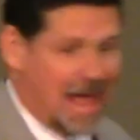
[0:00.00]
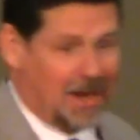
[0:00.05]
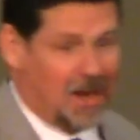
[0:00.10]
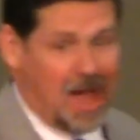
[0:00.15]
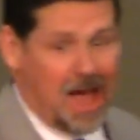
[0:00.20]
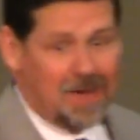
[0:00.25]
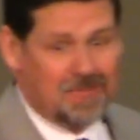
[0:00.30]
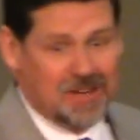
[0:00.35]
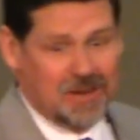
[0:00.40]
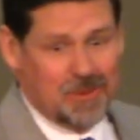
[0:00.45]
I
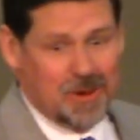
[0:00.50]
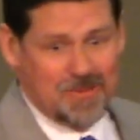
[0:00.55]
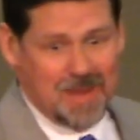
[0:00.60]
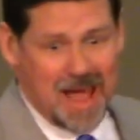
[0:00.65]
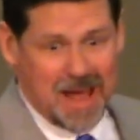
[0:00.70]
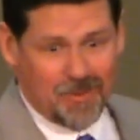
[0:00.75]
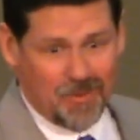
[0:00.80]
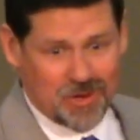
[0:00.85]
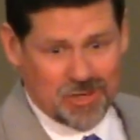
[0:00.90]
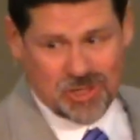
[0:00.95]
loved it when
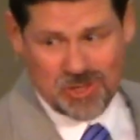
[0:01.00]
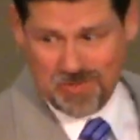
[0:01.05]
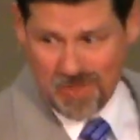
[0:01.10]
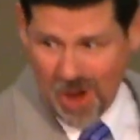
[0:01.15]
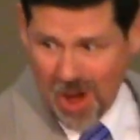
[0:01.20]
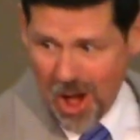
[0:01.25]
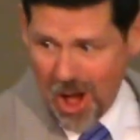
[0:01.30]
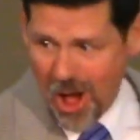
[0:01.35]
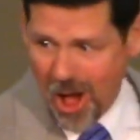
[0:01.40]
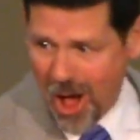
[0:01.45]
mine were
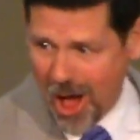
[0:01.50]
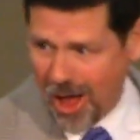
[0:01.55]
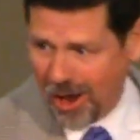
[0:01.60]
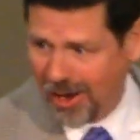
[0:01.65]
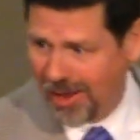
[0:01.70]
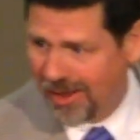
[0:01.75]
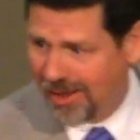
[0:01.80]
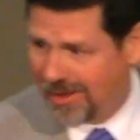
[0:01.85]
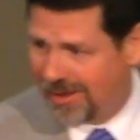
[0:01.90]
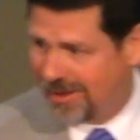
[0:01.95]

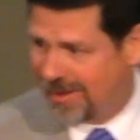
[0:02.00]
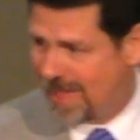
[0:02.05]
small.